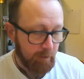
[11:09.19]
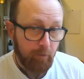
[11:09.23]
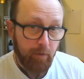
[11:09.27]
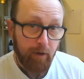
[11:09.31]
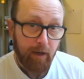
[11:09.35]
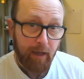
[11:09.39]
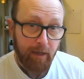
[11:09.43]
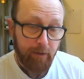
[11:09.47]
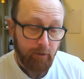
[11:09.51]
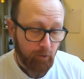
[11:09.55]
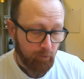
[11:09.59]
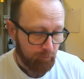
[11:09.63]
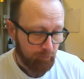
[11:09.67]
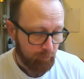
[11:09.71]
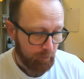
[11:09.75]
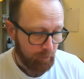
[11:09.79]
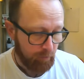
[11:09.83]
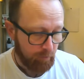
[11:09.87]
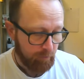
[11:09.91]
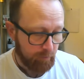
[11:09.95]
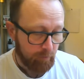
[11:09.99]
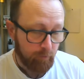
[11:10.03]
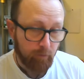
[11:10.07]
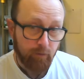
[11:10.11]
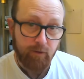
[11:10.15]
Plan your
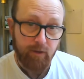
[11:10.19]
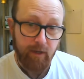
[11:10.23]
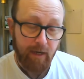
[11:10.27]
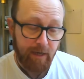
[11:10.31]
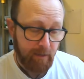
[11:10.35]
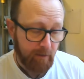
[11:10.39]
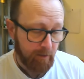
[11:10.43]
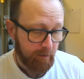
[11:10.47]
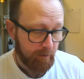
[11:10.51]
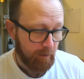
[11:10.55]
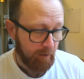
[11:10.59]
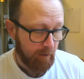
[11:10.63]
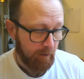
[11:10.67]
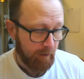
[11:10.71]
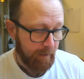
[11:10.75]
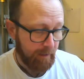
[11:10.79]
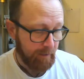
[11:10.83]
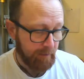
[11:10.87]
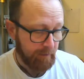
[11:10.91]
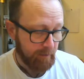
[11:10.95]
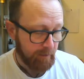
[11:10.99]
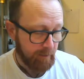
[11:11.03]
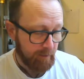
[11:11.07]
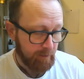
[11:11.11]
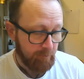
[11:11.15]
route or take a
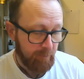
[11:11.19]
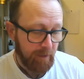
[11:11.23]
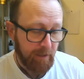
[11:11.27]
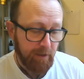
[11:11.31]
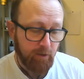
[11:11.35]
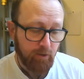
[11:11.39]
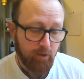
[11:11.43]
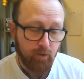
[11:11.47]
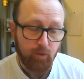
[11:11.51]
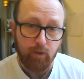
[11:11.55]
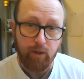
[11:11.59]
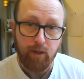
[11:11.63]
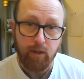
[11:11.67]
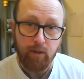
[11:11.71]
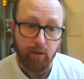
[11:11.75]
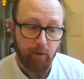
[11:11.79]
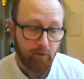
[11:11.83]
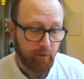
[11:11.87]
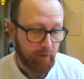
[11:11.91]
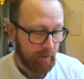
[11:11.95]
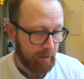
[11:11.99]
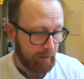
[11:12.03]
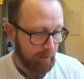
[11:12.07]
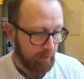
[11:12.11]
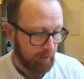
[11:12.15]
guide. Make sure you
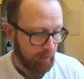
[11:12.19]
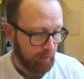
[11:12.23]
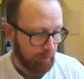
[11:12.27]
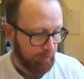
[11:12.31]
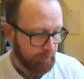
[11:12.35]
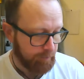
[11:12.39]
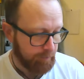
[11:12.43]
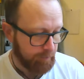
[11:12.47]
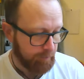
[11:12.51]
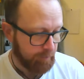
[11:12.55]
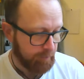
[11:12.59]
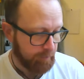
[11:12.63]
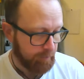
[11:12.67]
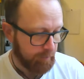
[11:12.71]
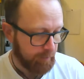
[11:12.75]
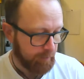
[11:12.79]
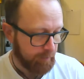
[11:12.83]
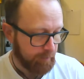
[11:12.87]
don't get lost.